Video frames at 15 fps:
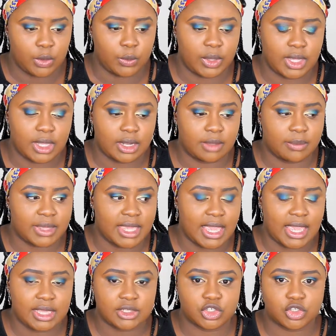we're gonna be
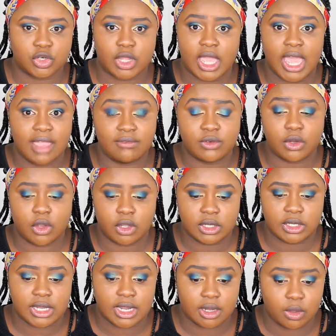extra i've not
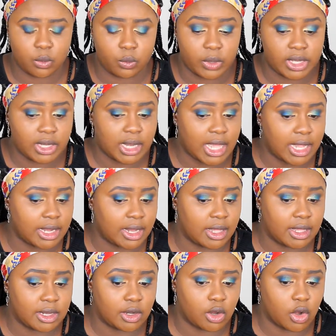done a wing liner
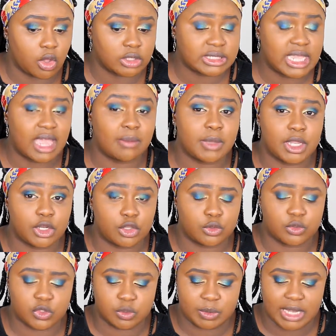in a long time it
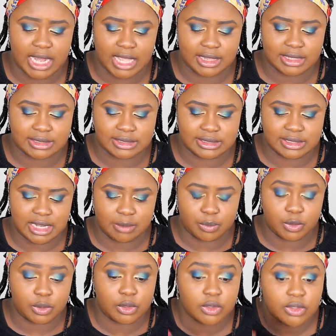used to be like the
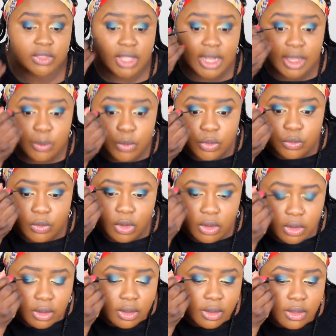staple look that i would
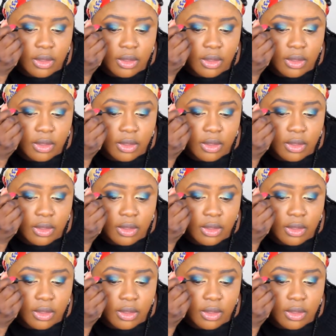rock